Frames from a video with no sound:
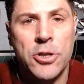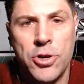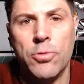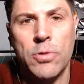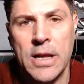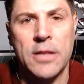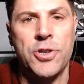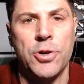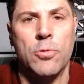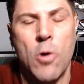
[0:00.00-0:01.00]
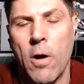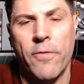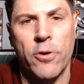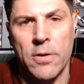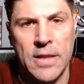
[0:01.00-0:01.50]
tune in to
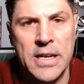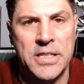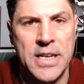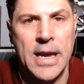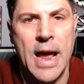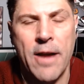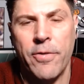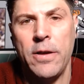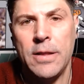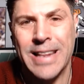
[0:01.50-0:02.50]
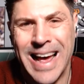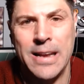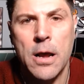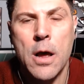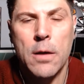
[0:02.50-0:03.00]
Carver and Lisi every
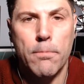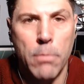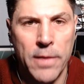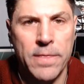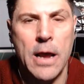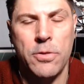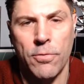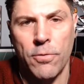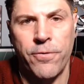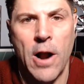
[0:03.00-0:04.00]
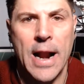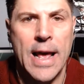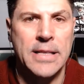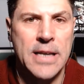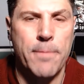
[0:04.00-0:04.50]
night, Monday through
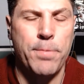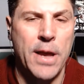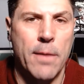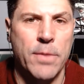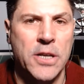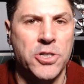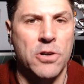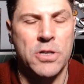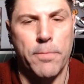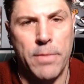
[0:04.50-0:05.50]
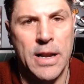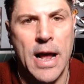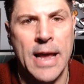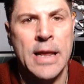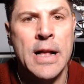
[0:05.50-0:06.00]
Friday, 10 p.m. Eastern to
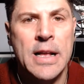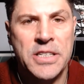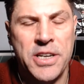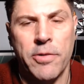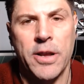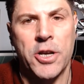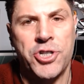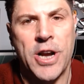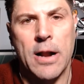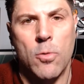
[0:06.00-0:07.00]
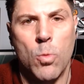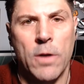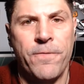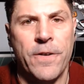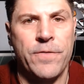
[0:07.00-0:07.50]
midnight, Sirius Channel
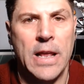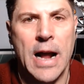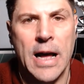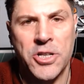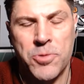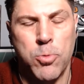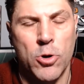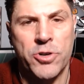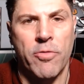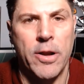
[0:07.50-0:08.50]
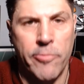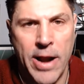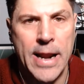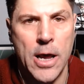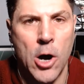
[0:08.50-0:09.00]
159, Sports Grid
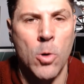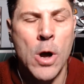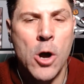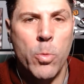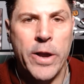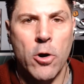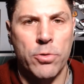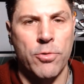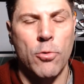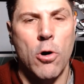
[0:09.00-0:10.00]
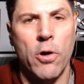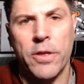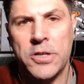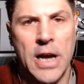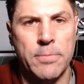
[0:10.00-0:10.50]
Radio. We go through all
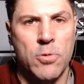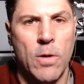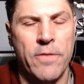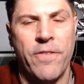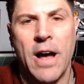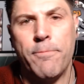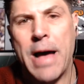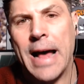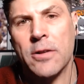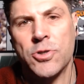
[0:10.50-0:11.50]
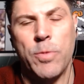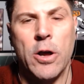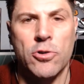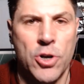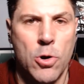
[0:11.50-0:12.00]
the top 25 battles. We
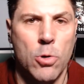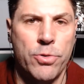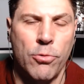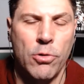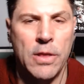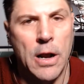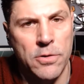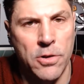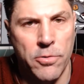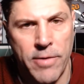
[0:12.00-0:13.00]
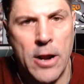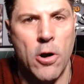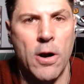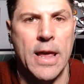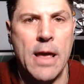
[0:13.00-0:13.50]
also go through the
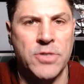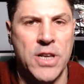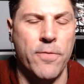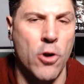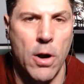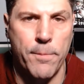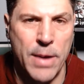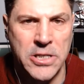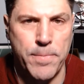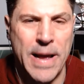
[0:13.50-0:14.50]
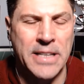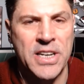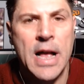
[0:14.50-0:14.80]
under-the-radar games, give you our best bets